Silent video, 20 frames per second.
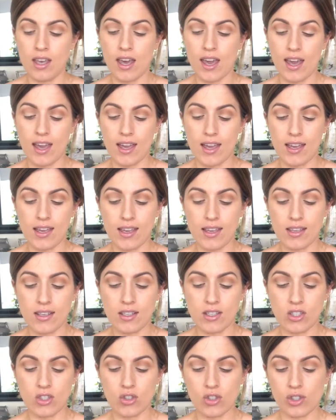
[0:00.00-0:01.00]

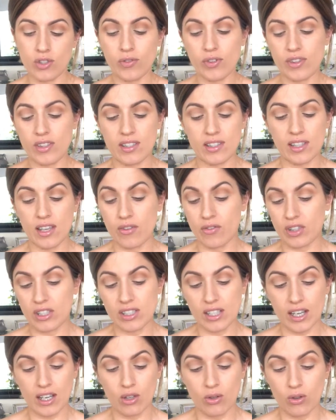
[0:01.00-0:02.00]
And just for this
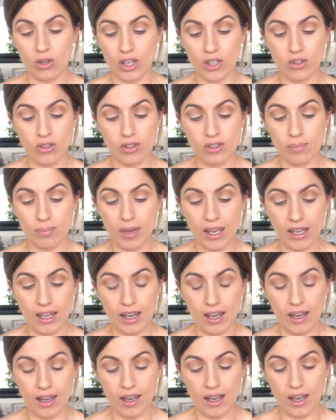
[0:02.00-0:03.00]
everyday look, I use
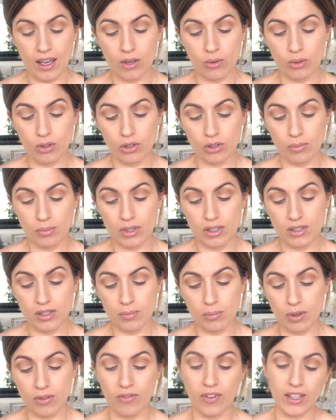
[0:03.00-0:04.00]
Becca Aqualuminous
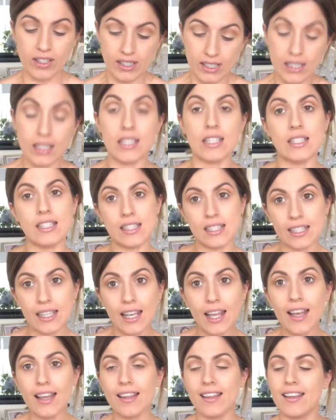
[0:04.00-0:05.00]
Perfecting
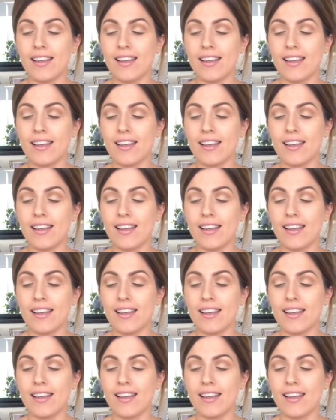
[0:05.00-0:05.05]
Concealer.